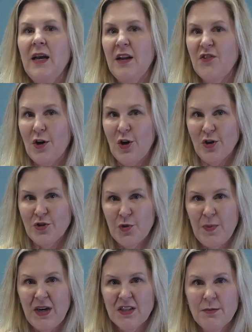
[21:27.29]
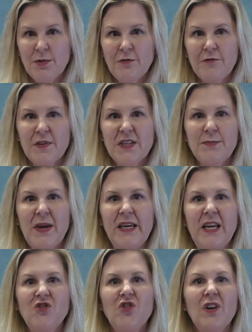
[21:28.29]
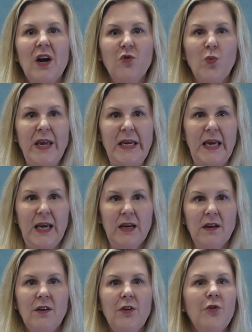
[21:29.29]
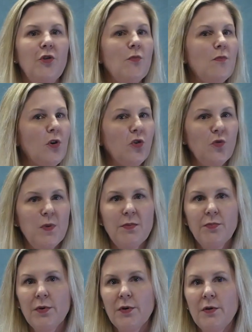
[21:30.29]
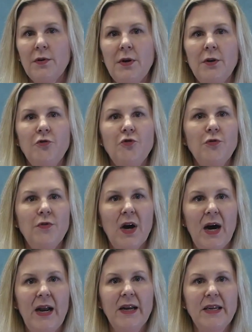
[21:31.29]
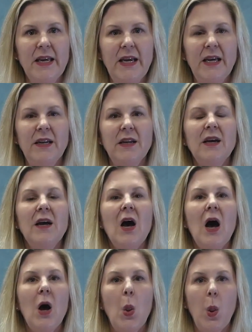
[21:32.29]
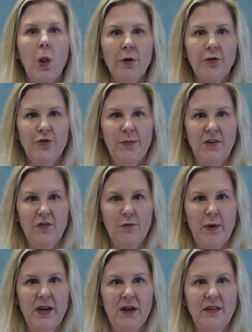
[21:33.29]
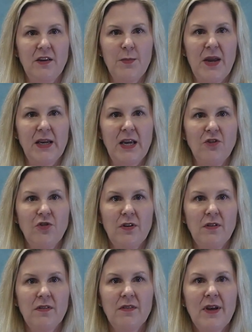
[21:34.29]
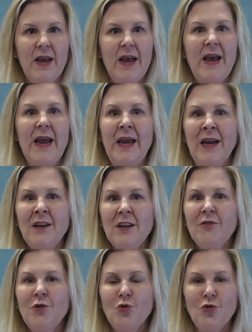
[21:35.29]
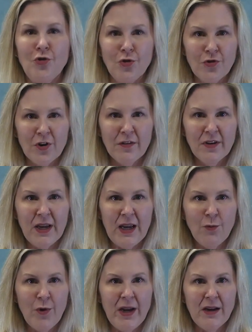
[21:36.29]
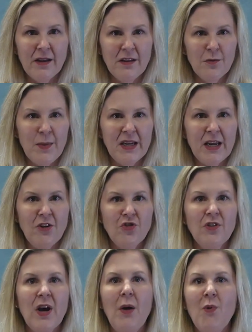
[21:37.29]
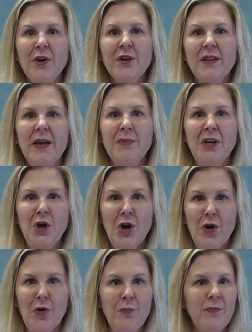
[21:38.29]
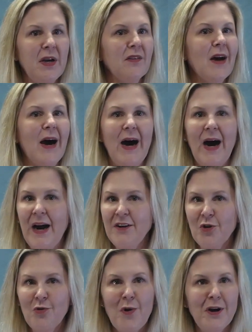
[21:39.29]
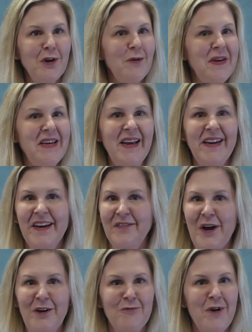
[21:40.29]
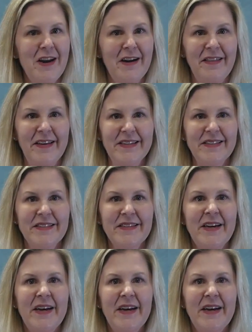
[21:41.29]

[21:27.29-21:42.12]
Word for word: It's also possible for this medication to cause weight gain, though most people do not gain large amounts of weight on these medications. And if you do start to gain weight on this medication, I want you to let me know because I don't want you to be gaining a lot of weight on this.